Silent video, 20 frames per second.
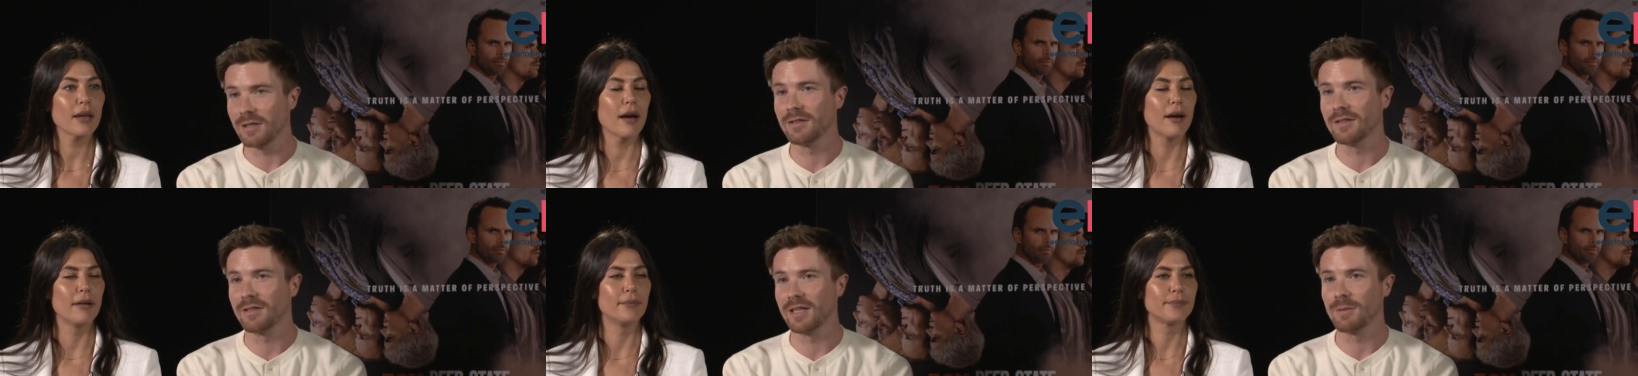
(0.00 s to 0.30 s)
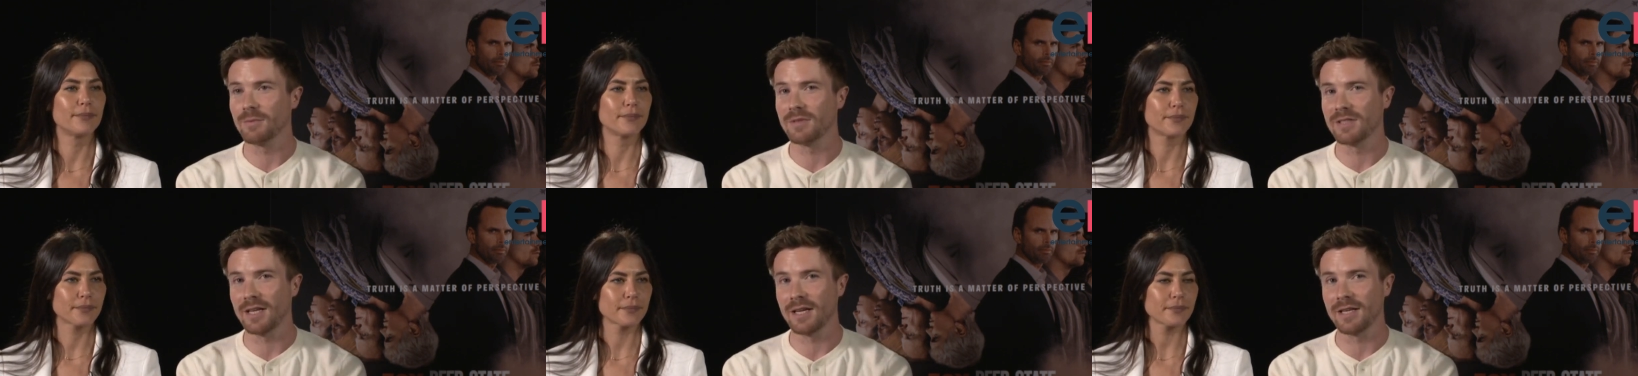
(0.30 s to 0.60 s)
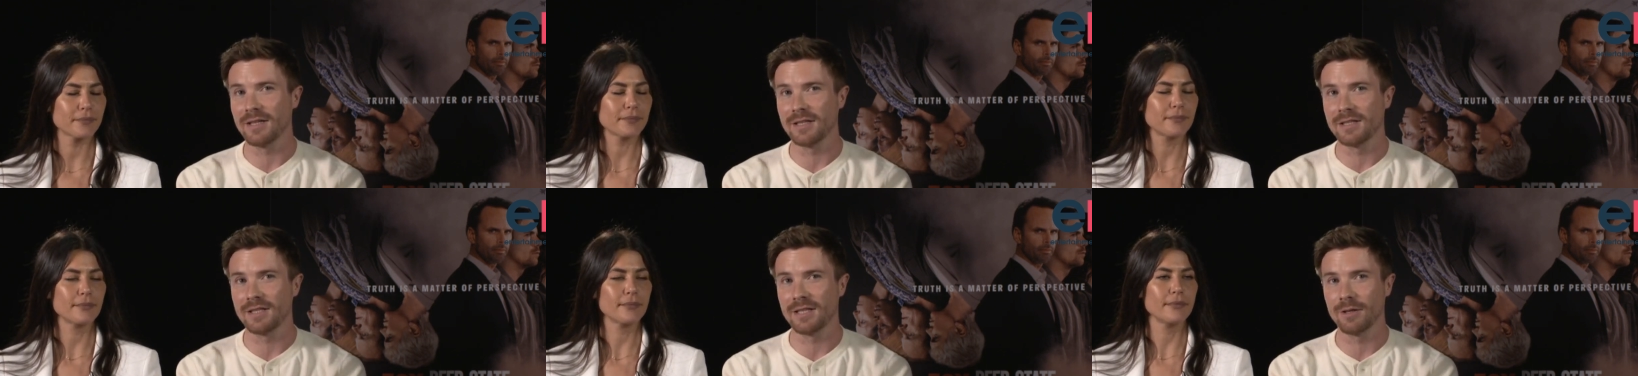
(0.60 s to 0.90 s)
Speaker 1: on Deep State,
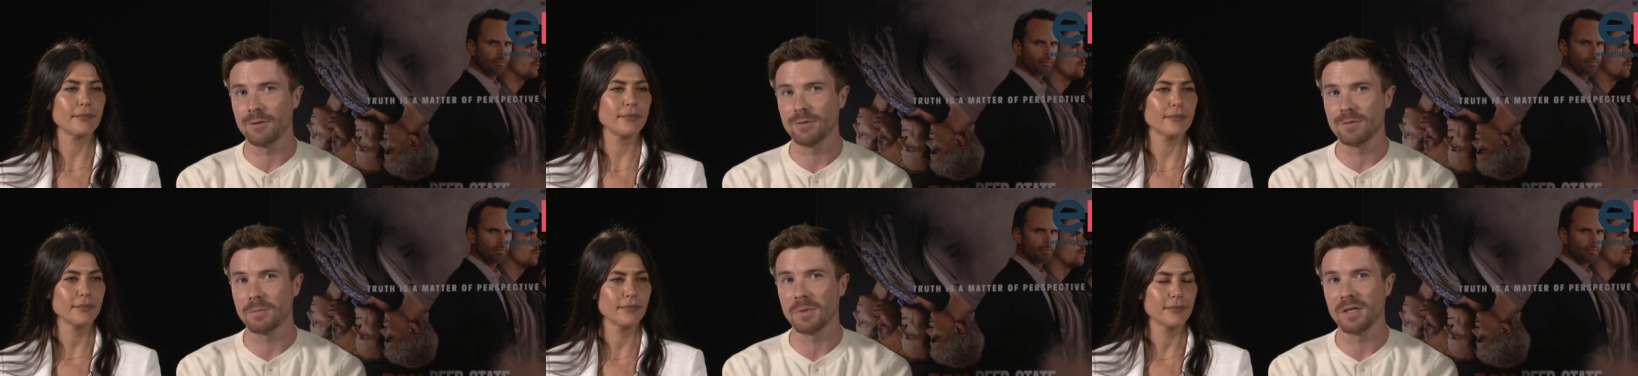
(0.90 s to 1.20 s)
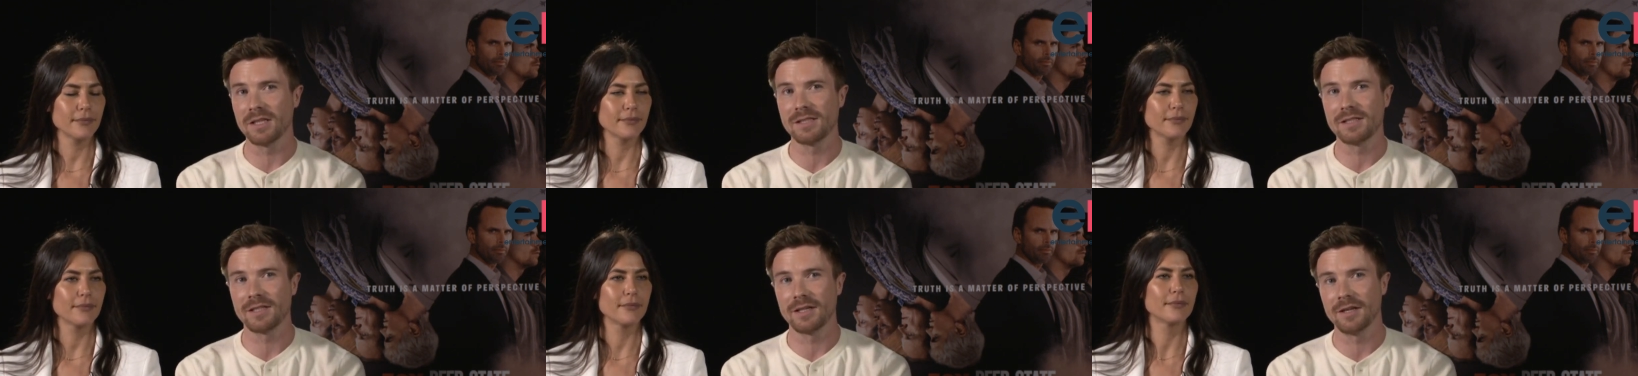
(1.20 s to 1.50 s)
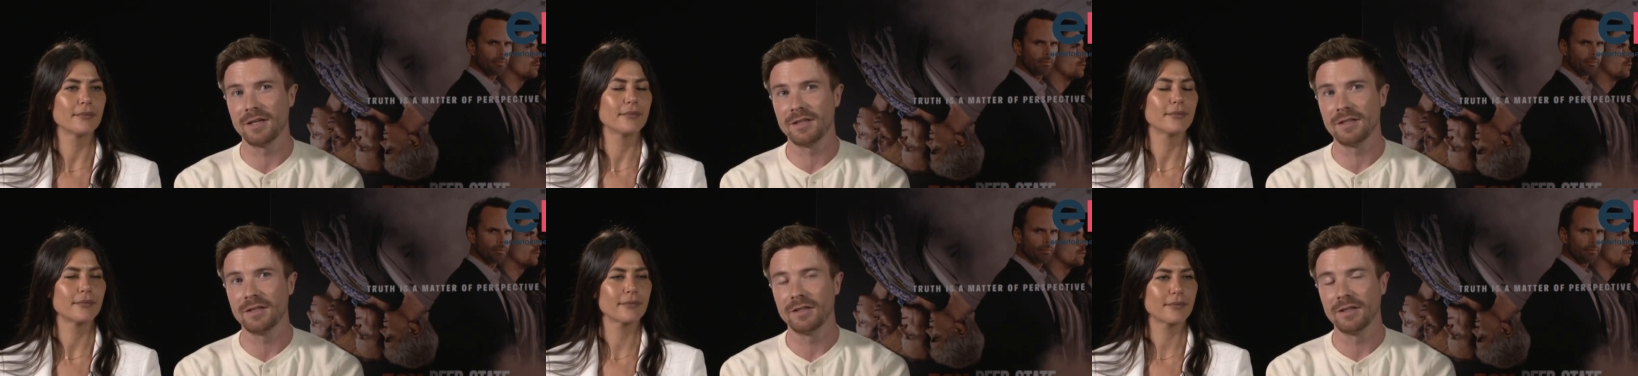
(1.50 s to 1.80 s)
and this year it was my
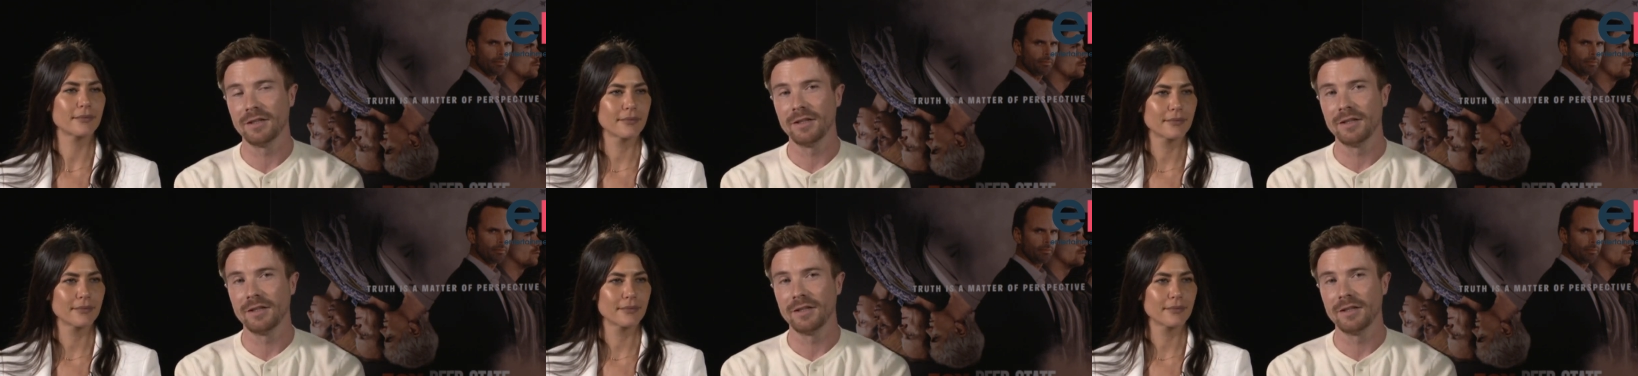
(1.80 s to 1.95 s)
turn.